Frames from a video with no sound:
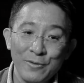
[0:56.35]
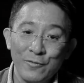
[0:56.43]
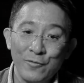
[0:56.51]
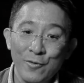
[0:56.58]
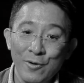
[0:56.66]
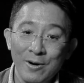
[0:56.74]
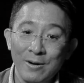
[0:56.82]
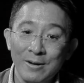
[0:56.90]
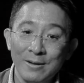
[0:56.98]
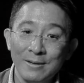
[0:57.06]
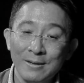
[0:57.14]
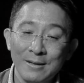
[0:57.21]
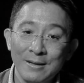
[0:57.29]
for,
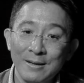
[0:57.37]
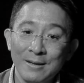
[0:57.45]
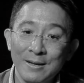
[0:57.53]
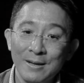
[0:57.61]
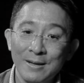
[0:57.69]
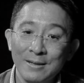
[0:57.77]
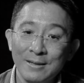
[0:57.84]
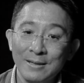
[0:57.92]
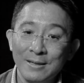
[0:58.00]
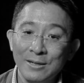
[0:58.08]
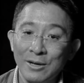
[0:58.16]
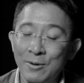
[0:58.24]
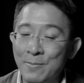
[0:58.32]
uh,
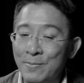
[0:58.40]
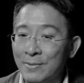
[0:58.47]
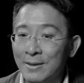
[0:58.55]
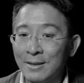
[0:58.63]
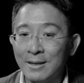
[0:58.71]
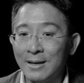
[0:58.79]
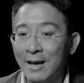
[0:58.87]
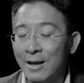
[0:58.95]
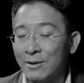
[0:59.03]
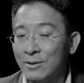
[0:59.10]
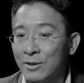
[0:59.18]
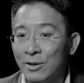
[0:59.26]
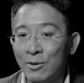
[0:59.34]
you know,
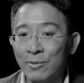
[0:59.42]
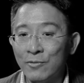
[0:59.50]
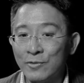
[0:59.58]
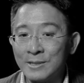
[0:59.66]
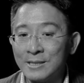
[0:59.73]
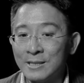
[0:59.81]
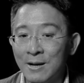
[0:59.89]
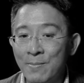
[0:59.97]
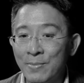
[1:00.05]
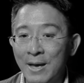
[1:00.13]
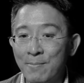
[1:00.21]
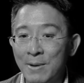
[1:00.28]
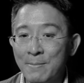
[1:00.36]
You know, for some,
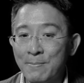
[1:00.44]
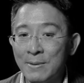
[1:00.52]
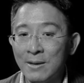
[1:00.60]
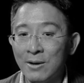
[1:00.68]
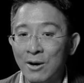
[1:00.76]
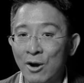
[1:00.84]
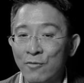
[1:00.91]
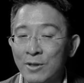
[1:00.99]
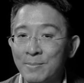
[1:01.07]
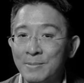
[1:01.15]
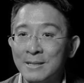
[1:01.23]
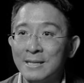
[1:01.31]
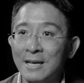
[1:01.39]
that might be hard for
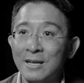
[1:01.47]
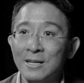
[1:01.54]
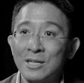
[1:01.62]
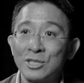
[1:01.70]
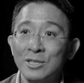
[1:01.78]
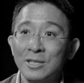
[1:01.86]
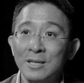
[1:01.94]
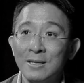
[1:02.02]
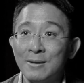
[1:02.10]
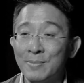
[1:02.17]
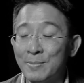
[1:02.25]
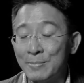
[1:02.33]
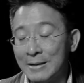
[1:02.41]
them to take initially.
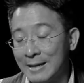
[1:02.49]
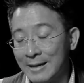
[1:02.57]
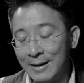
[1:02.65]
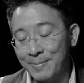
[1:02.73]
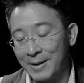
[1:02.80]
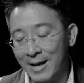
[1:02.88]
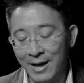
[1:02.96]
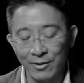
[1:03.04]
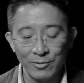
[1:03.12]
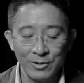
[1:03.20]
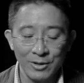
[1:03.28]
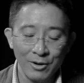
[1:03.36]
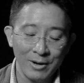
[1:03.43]
I mean, but I mean, I
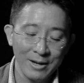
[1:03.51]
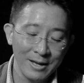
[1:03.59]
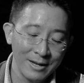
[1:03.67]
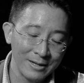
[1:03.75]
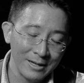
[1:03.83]
don't know. I, I,